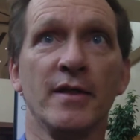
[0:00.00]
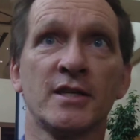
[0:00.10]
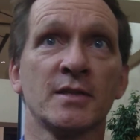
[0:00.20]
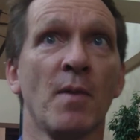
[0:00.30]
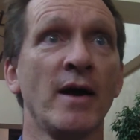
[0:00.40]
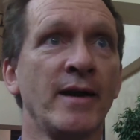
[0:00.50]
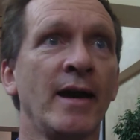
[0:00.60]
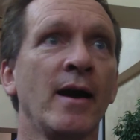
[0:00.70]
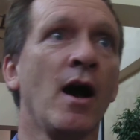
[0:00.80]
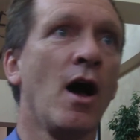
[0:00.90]
"This is my
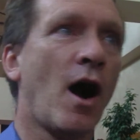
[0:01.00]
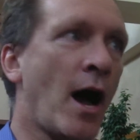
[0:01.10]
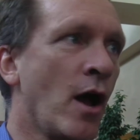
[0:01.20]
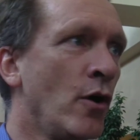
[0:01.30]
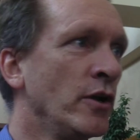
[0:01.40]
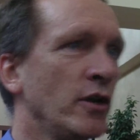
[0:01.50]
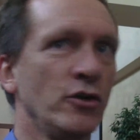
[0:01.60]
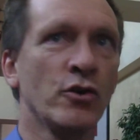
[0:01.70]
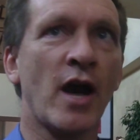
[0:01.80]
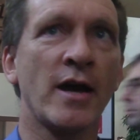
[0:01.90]
data, I own it,
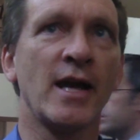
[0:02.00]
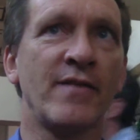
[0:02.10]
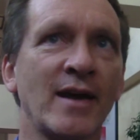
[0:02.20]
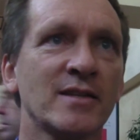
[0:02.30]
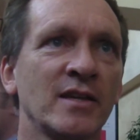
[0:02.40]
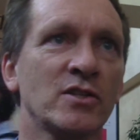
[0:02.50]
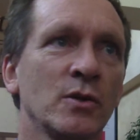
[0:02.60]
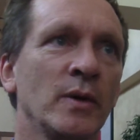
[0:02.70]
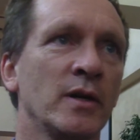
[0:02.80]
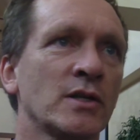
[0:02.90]
you can't have access
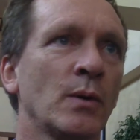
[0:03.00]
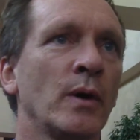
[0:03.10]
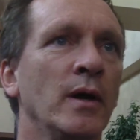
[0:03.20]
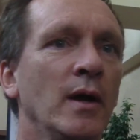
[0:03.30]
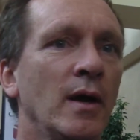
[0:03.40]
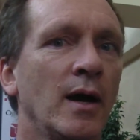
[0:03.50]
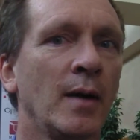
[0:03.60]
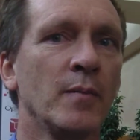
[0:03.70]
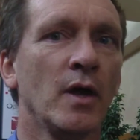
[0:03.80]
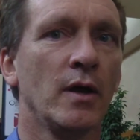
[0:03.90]
to it," and so on.
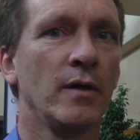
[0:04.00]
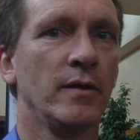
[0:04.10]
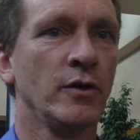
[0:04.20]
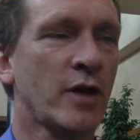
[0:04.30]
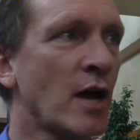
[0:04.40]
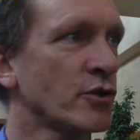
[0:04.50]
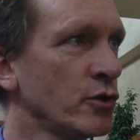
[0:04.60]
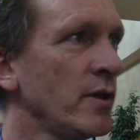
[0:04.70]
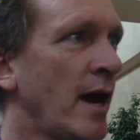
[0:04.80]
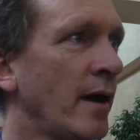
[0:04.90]
You can't
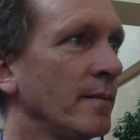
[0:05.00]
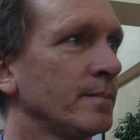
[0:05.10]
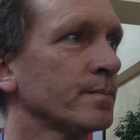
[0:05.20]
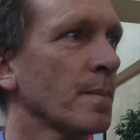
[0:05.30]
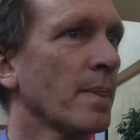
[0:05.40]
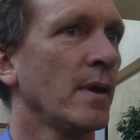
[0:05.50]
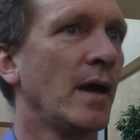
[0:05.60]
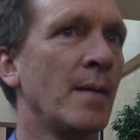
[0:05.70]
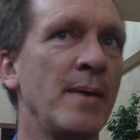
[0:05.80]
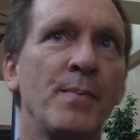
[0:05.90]
do that.
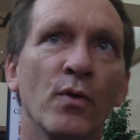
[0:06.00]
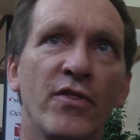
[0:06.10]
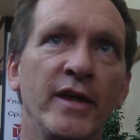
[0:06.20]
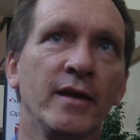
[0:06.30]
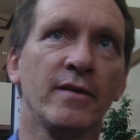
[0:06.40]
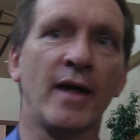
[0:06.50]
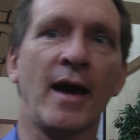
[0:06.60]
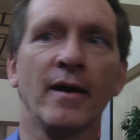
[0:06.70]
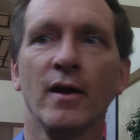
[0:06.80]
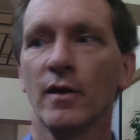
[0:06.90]
And people think
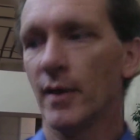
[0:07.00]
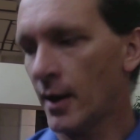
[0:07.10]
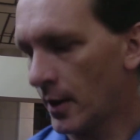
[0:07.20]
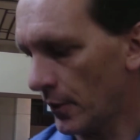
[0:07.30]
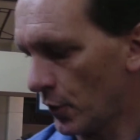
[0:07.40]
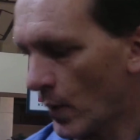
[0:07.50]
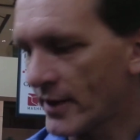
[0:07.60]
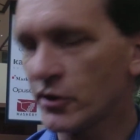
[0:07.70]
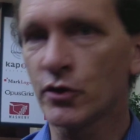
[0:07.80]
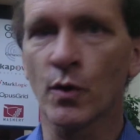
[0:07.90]
that the
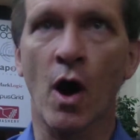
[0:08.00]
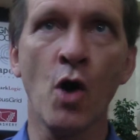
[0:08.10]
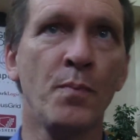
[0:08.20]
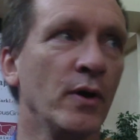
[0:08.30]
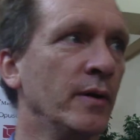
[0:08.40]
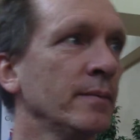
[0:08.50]
way to do open,